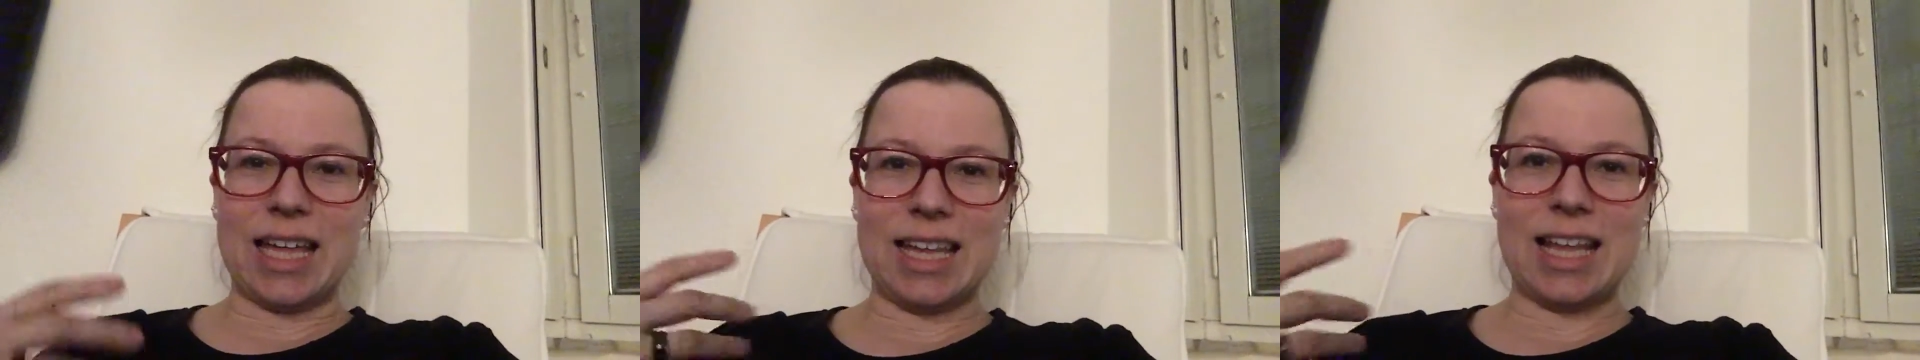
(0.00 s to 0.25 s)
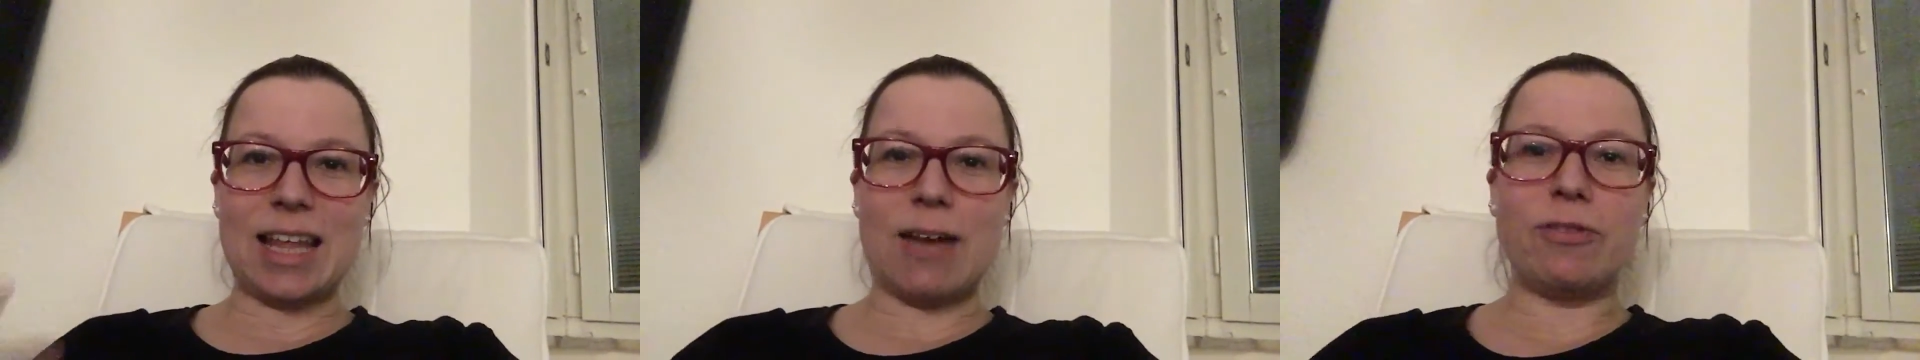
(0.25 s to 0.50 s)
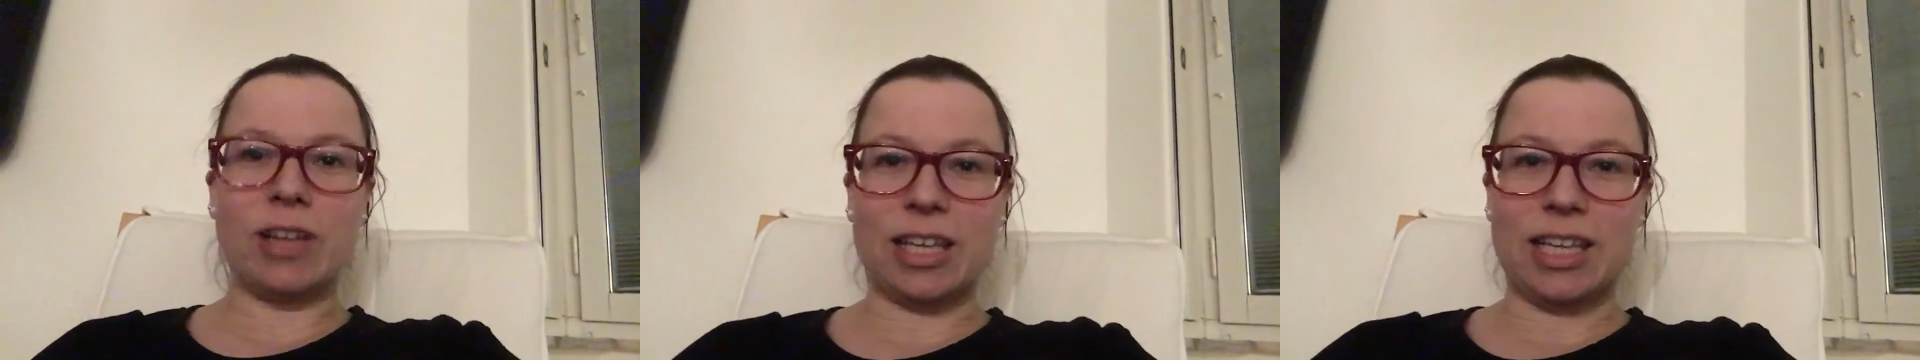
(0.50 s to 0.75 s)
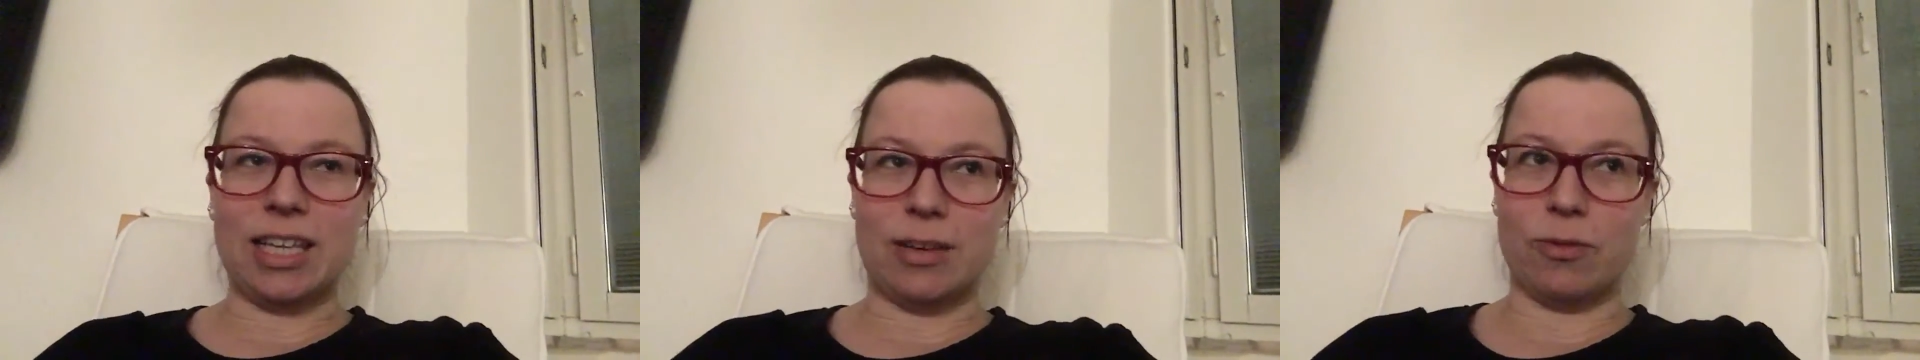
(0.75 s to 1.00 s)
they
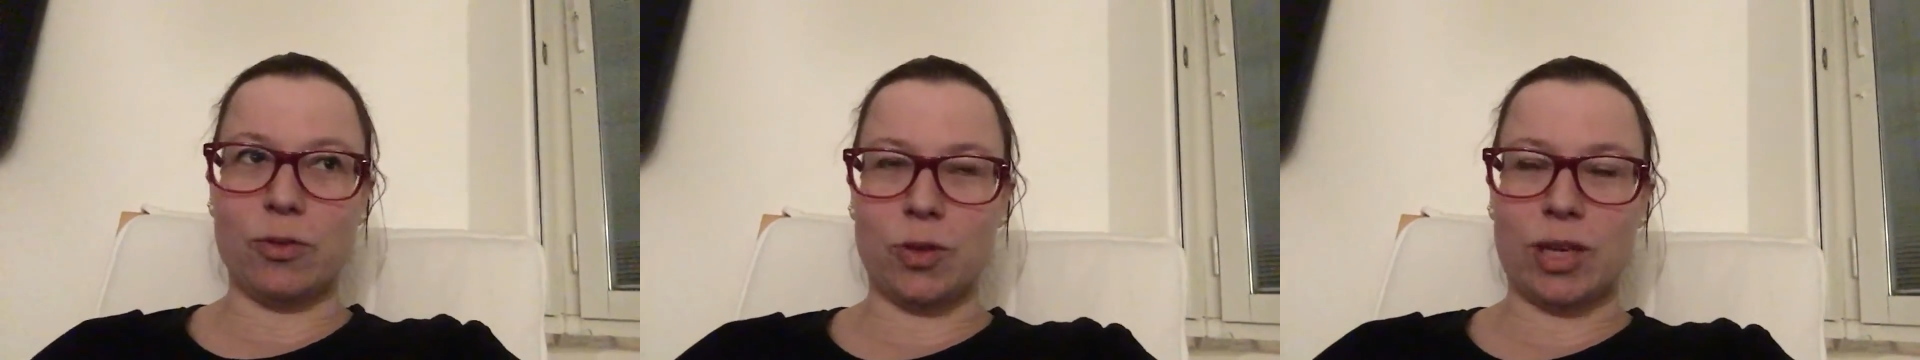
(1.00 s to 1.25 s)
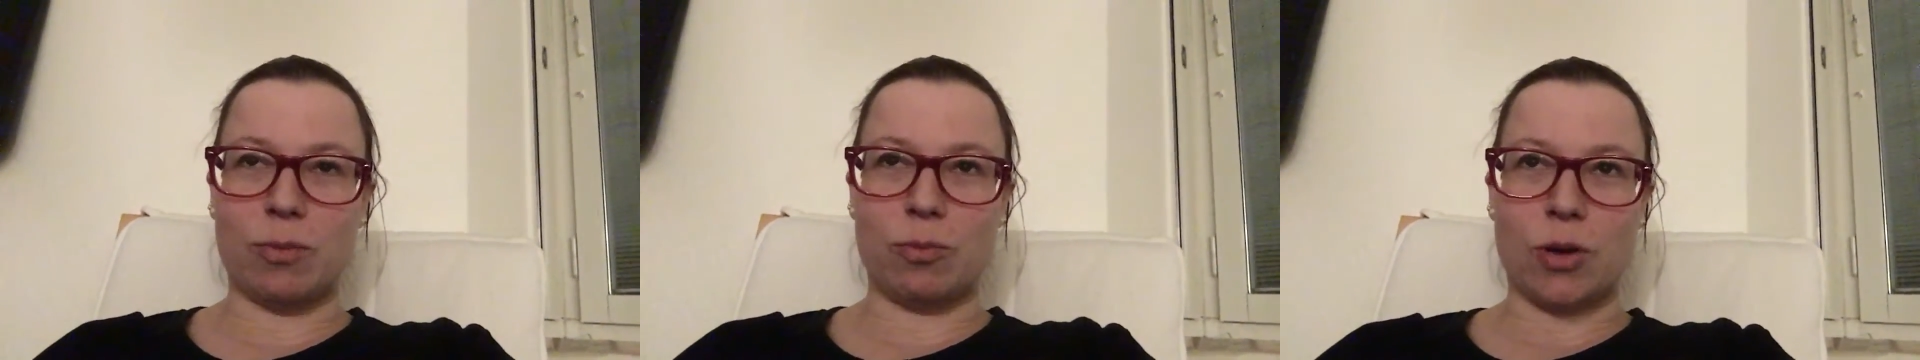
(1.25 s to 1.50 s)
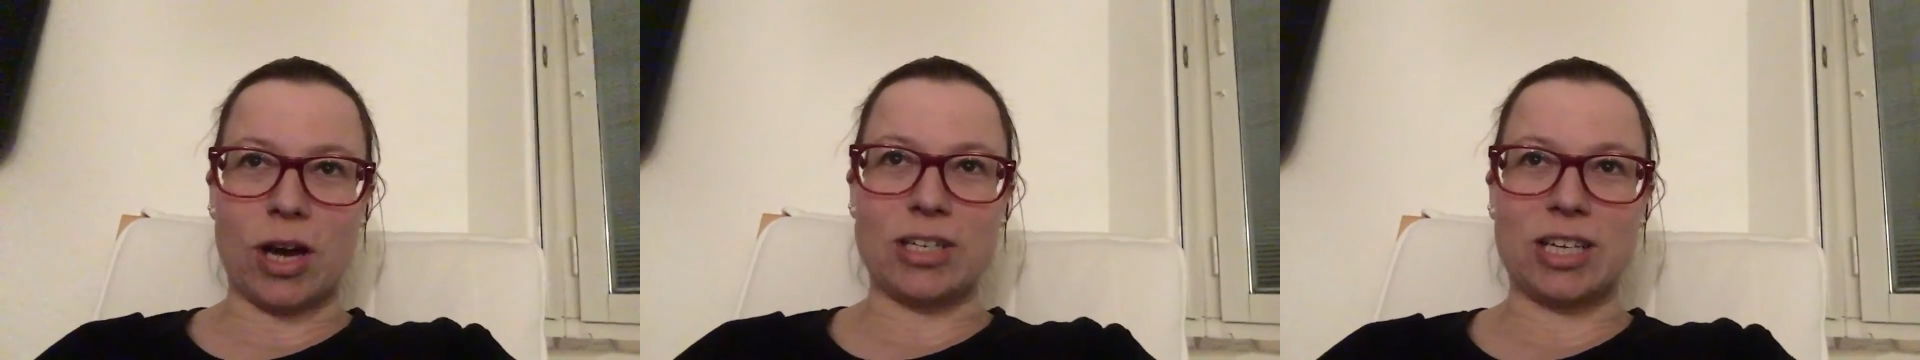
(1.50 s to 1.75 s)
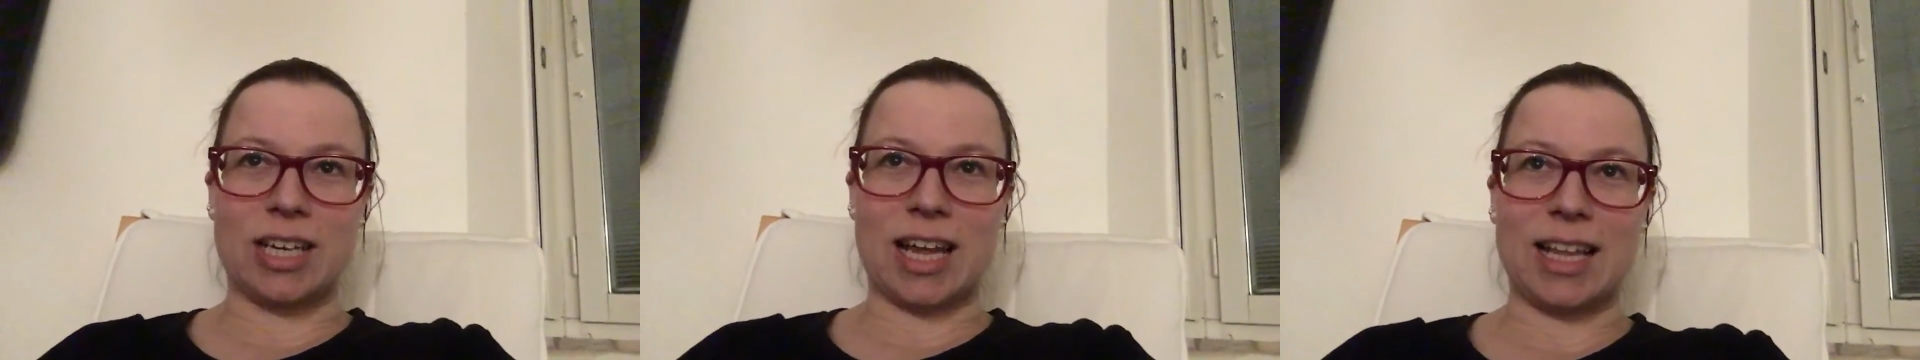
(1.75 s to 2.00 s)
definitely give you the
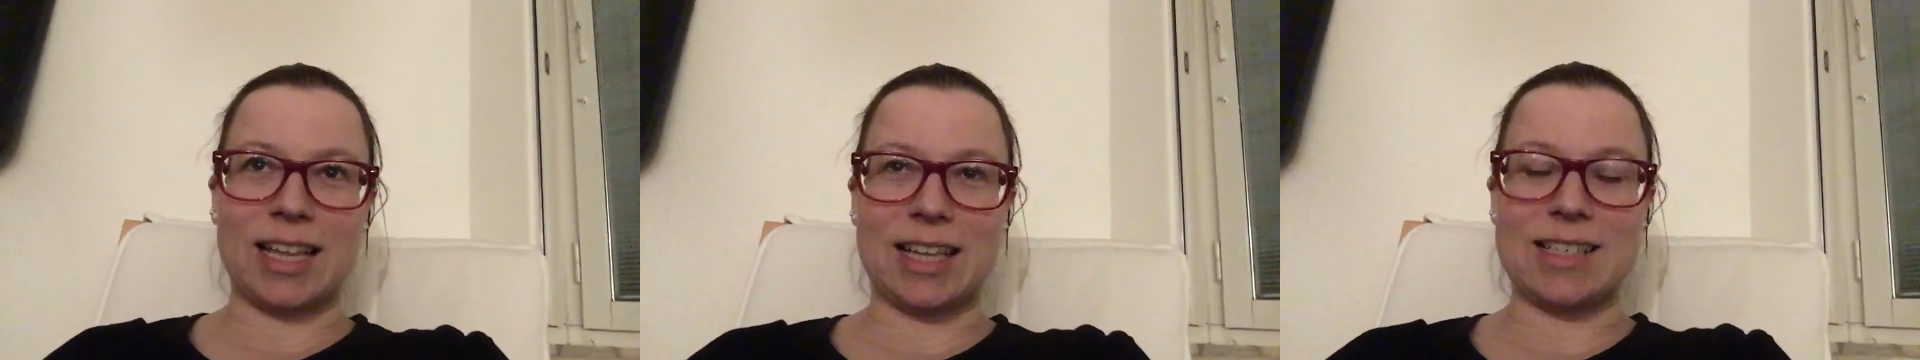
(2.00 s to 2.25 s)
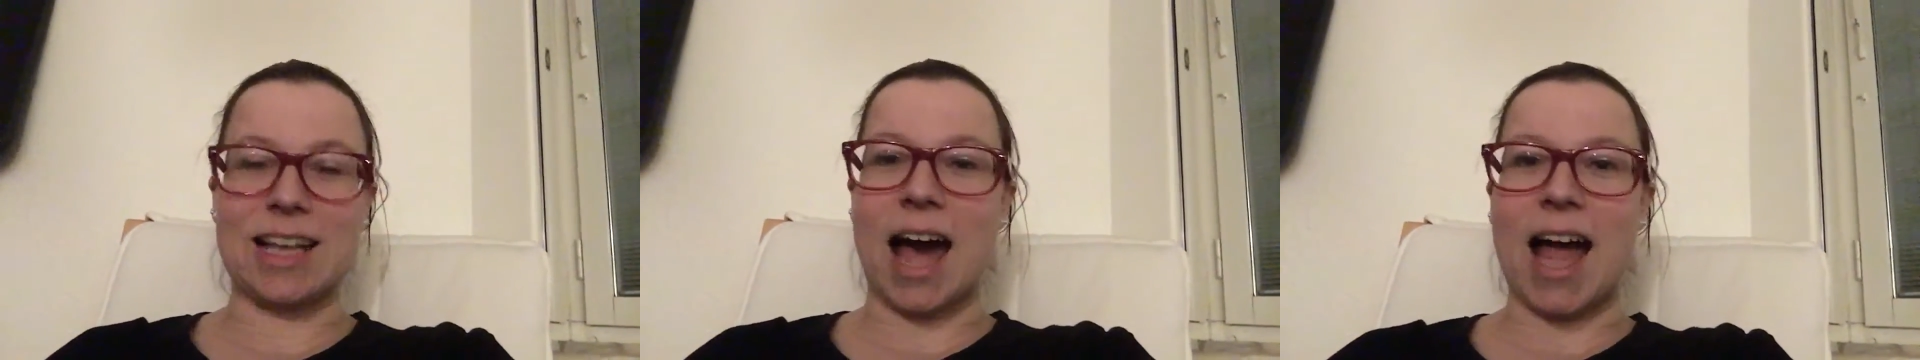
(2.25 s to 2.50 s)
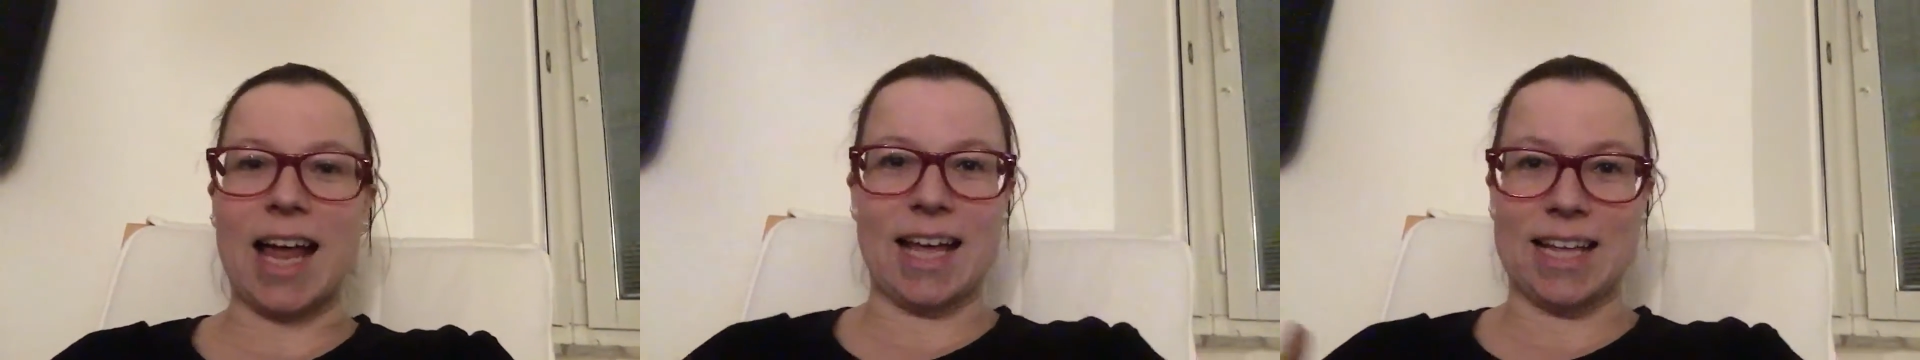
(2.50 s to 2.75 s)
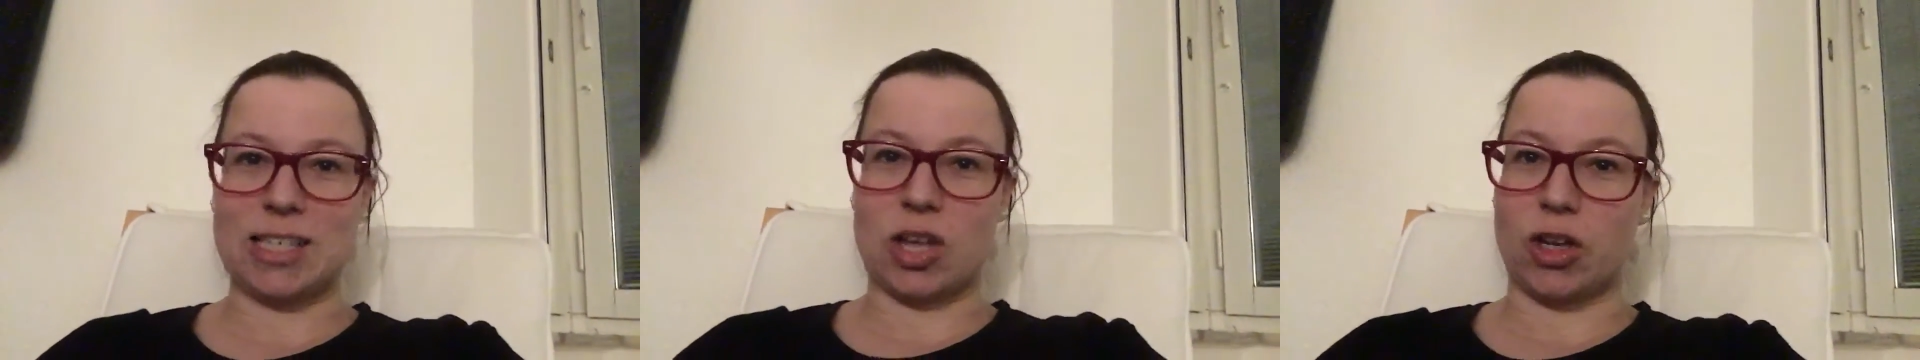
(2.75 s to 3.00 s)
impression that this guy is